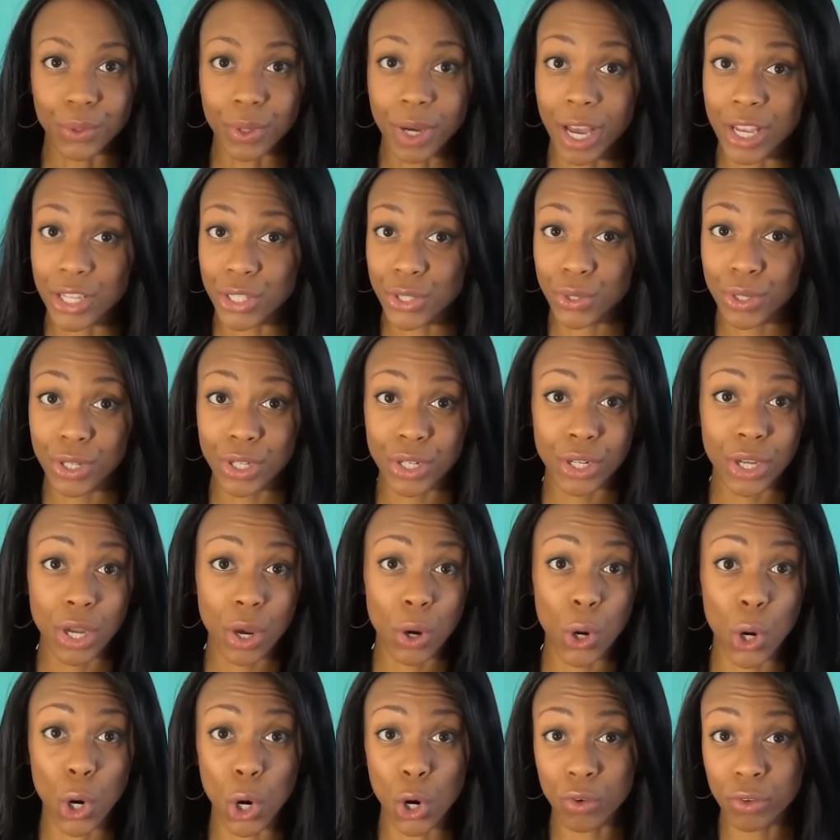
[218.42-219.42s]
You guys don't need to
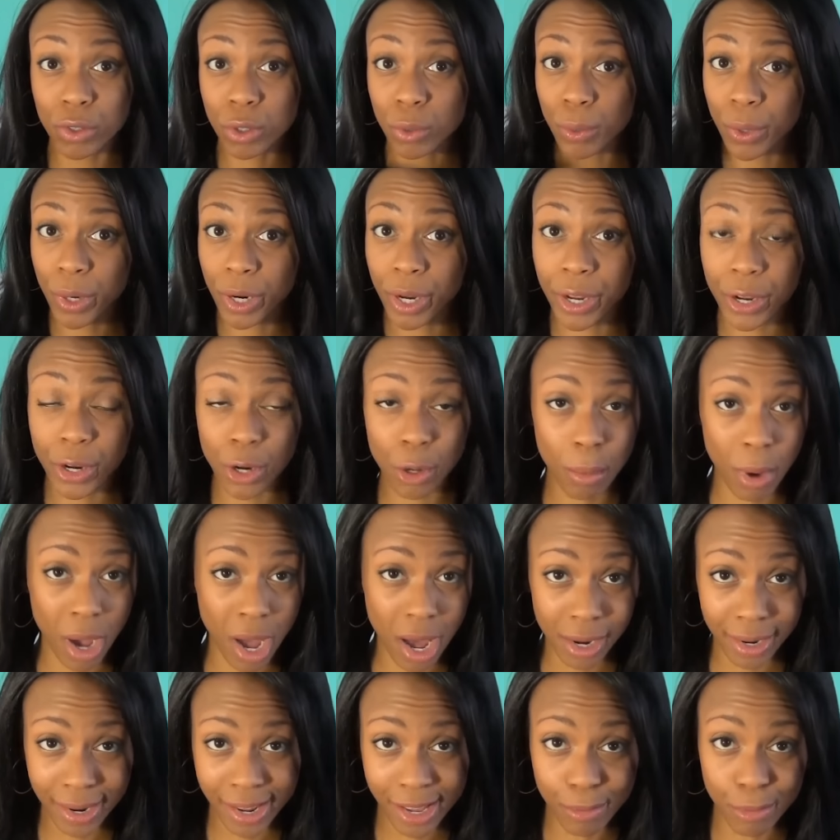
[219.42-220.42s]
go overworking your
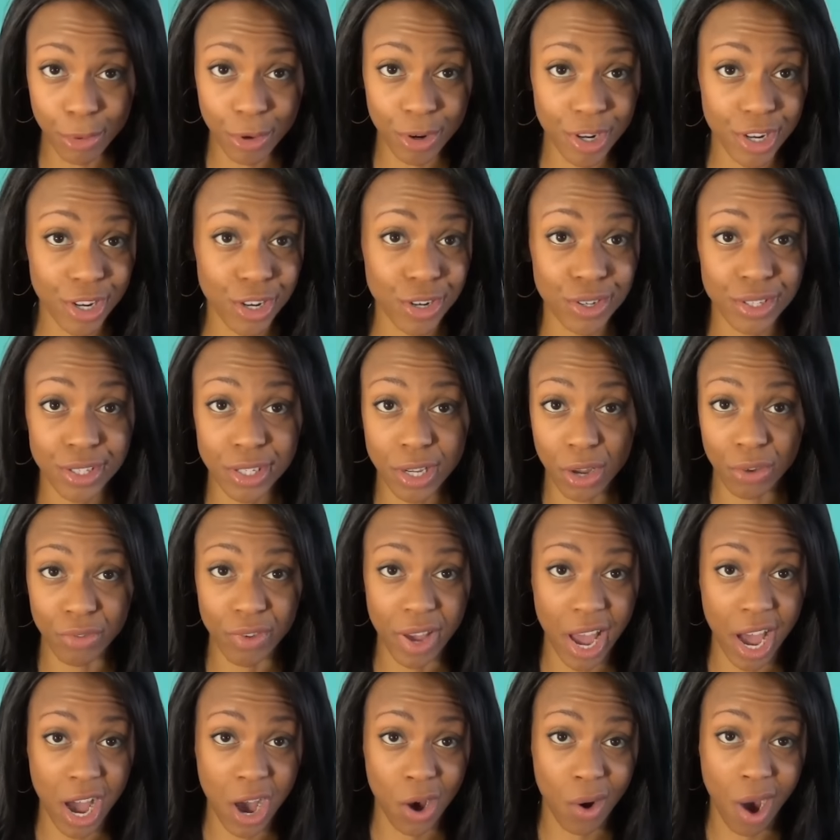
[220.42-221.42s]
body and burning
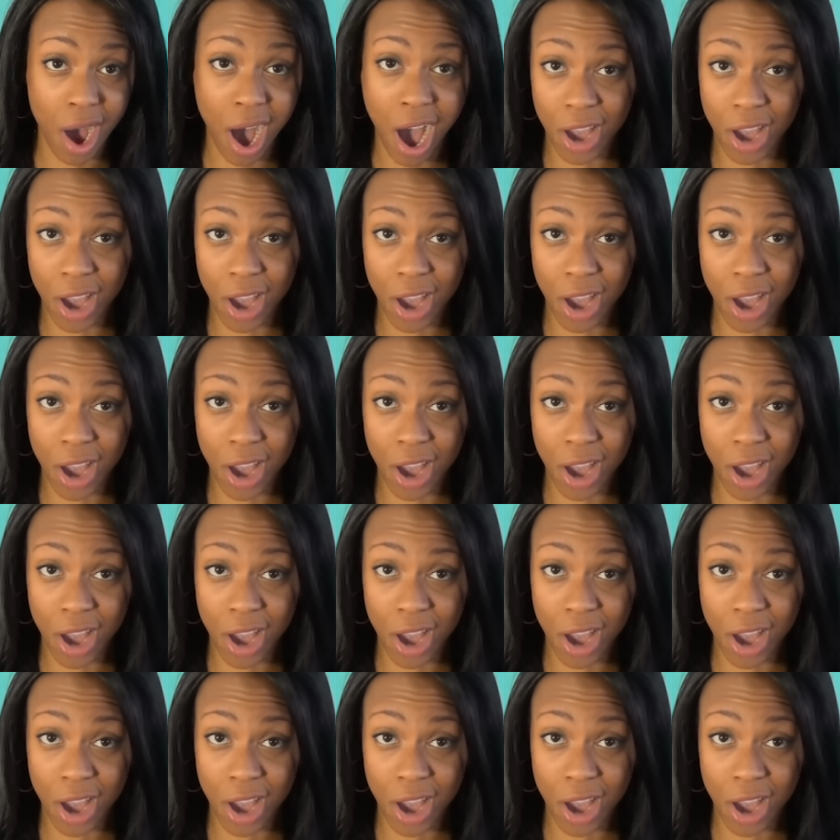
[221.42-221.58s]
yourself out.